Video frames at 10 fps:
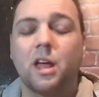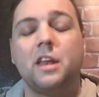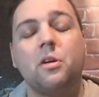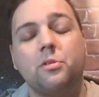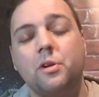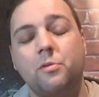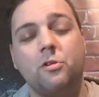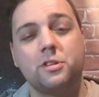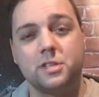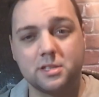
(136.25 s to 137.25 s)
I know
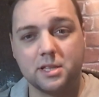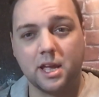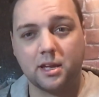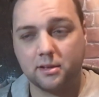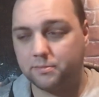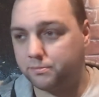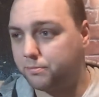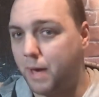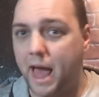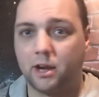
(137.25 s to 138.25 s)
3/4 is thick.
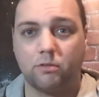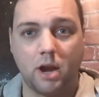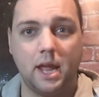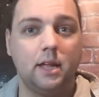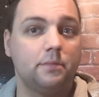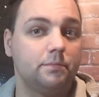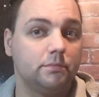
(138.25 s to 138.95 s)
Pat it right,